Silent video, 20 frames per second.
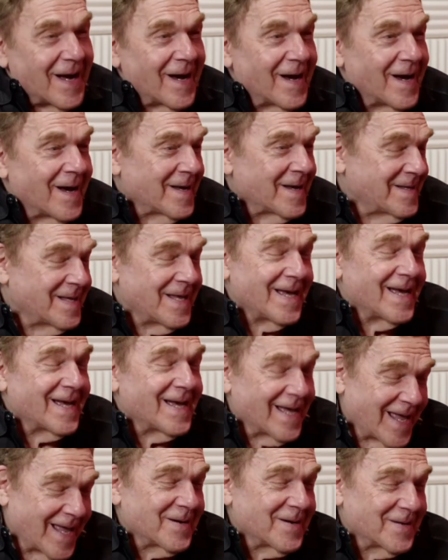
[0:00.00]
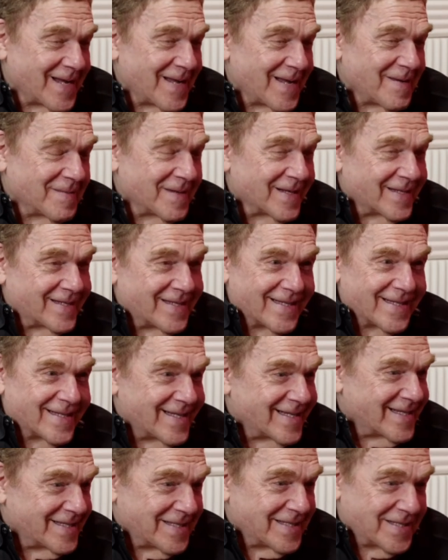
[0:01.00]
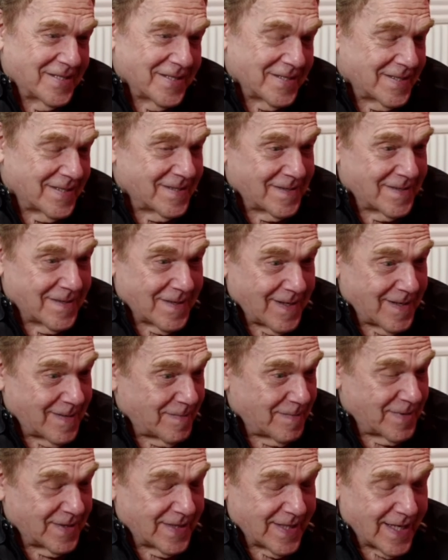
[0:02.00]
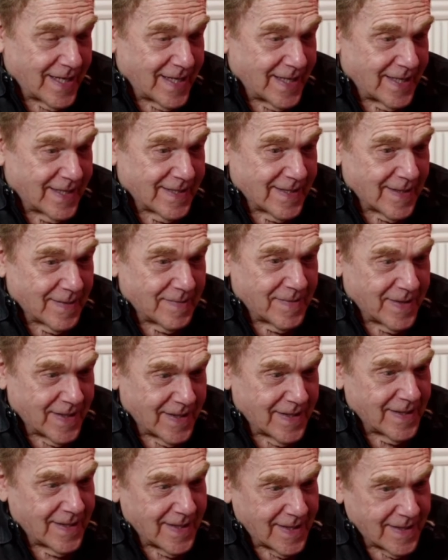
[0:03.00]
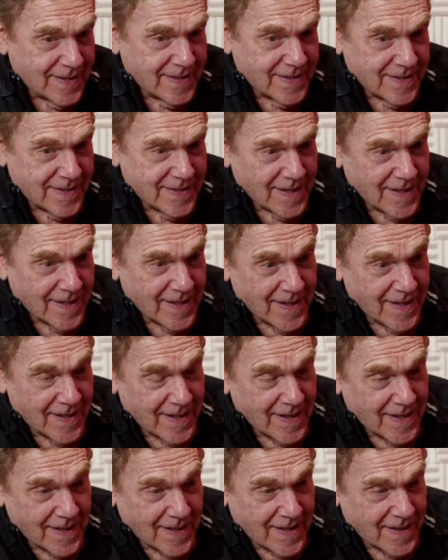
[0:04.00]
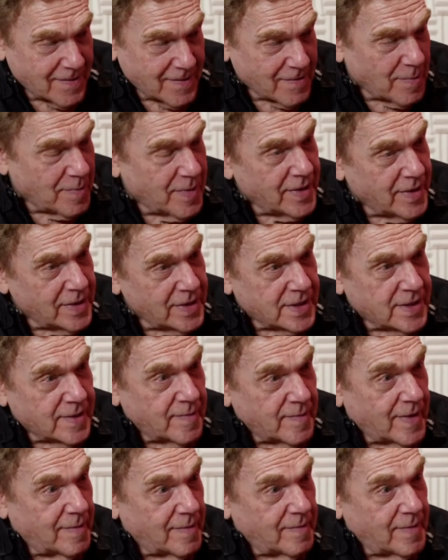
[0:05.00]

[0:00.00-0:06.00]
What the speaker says: Yeah, entertainment. Presenting something that's going to appeal to somebody.